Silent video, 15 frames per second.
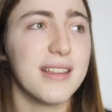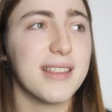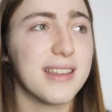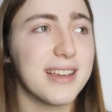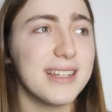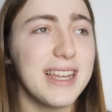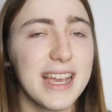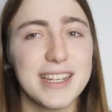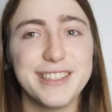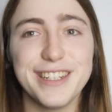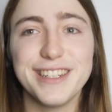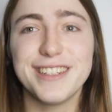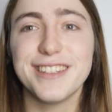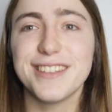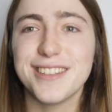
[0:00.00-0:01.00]

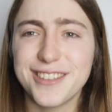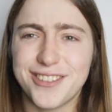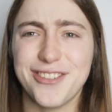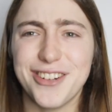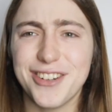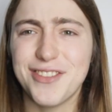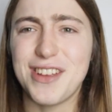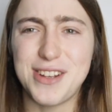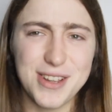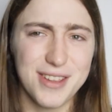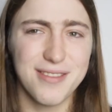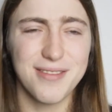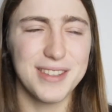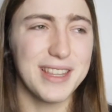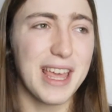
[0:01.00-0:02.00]
connected sort of in
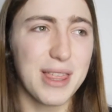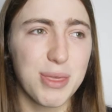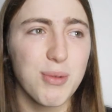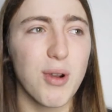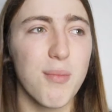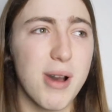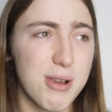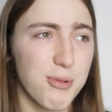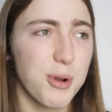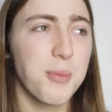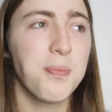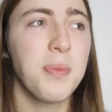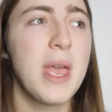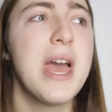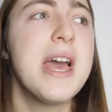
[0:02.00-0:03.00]
a like through a mudroom.